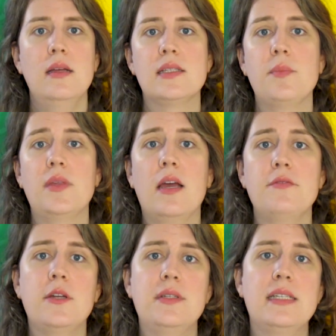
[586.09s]
Something I've
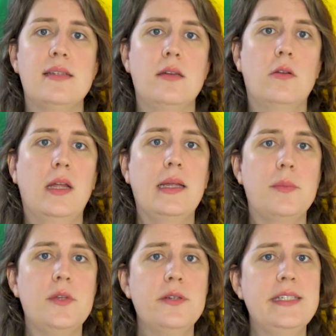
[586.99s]
noticed in online
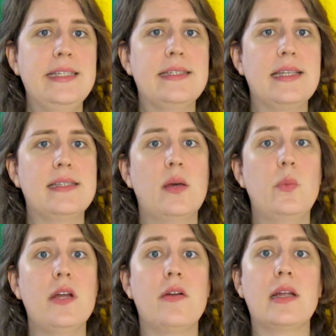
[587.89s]
communities is that
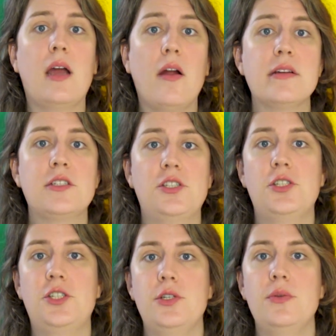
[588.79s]
we are encouraged
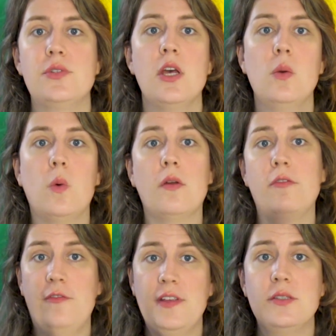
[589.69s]
to choose
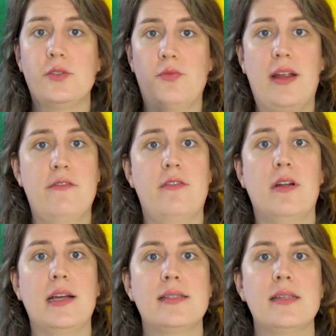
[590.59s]
what feels right for
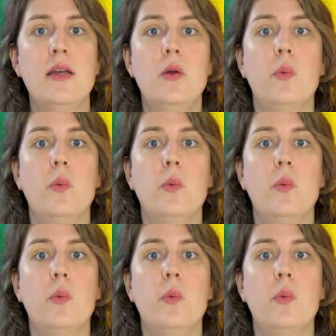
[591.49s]
us.